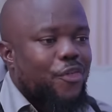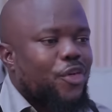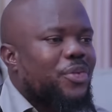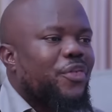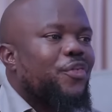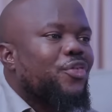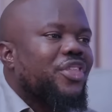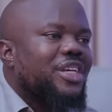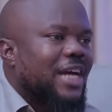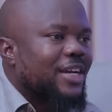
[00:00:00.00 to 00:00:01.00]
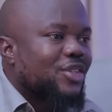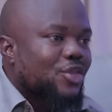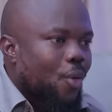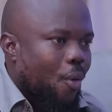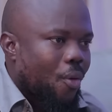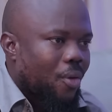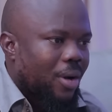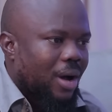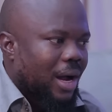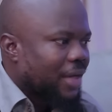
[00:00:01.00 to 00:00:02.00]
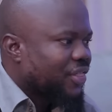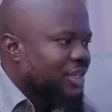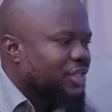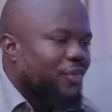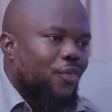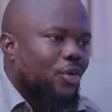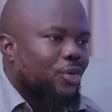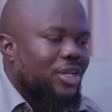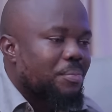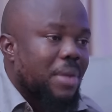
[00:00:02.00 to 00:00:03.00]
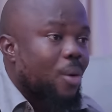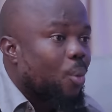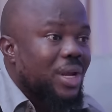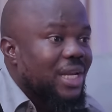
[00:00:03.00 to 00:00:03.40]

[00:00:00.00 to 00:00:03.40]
From the footage I saw, I think she followed the man